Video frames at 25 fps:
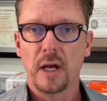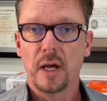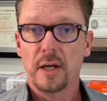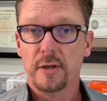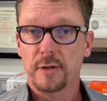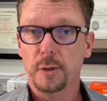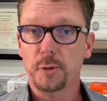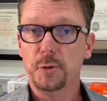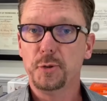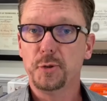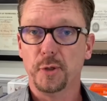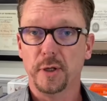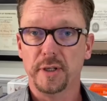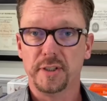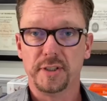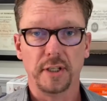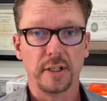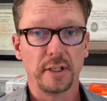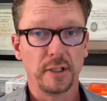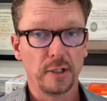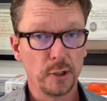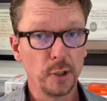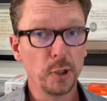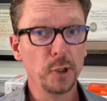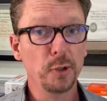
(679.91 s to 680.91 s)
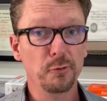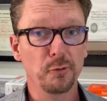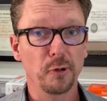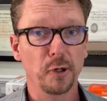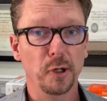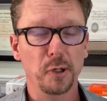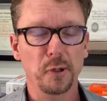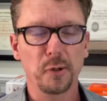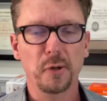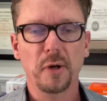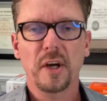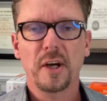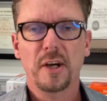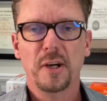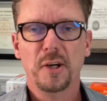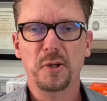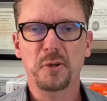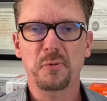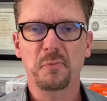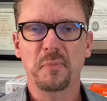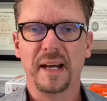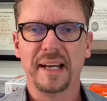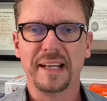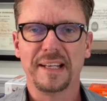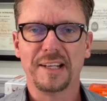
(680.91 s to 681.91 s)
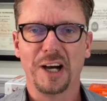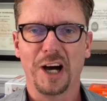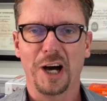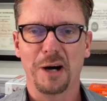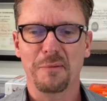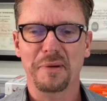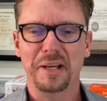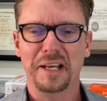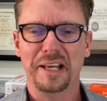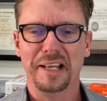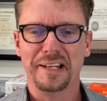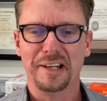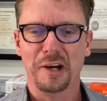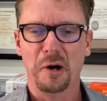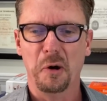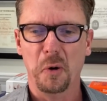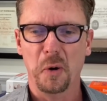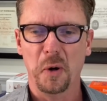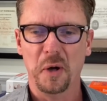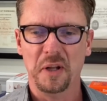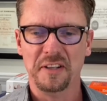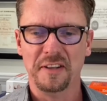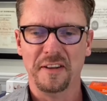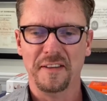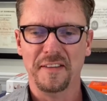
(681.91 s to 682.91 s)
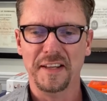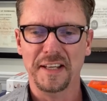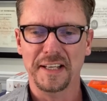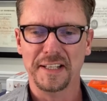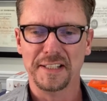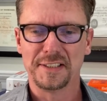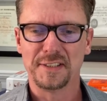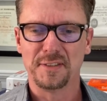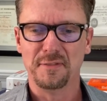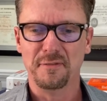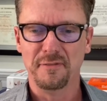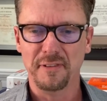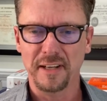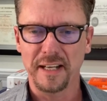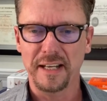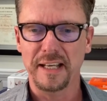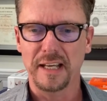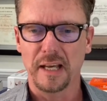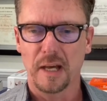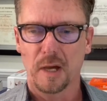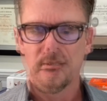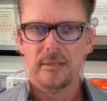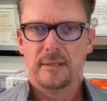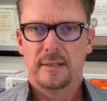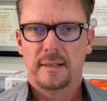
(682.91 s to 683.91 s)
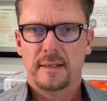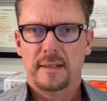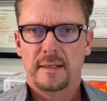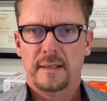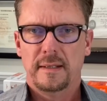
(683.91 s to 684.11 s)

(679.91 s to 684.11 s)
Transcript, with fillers: nutrition guru who may comment on this video.